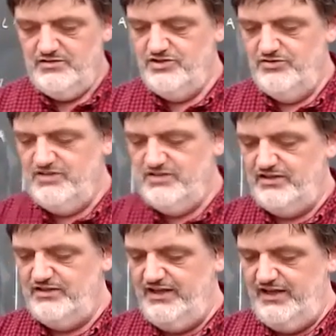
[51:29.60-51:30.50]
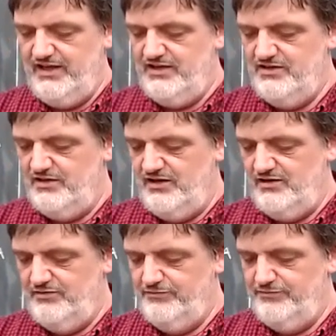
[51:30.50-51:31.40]
So it's at the end
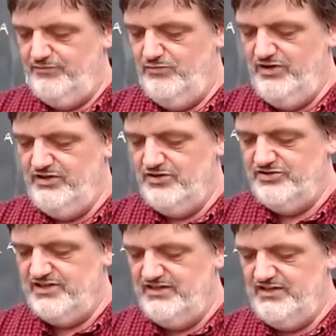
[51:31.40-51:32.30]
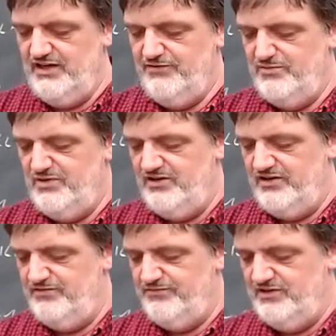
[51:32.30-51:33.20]
of Windows on Native
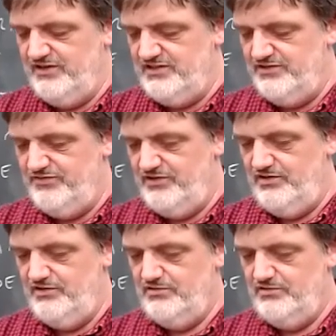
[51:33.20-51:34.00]
American philosophy.